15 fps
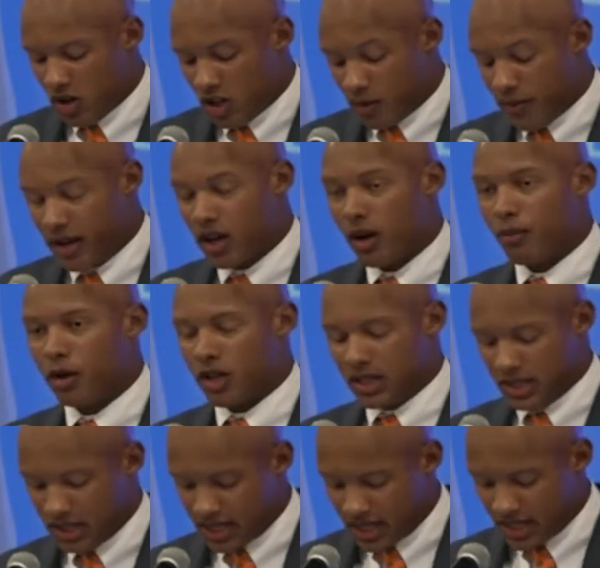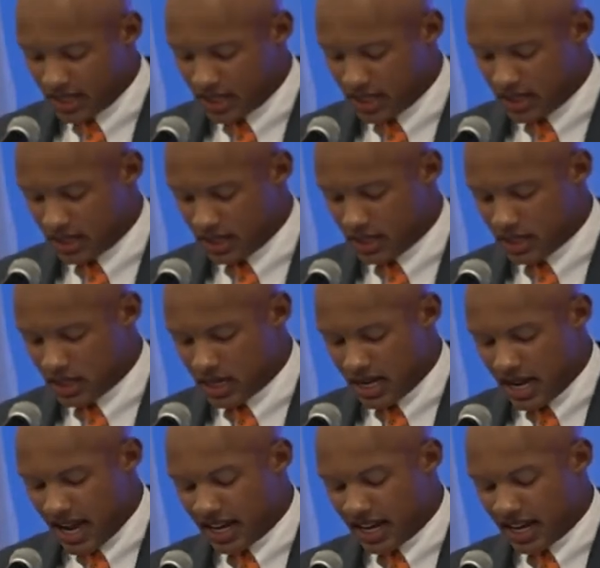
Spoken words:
to become good citizens,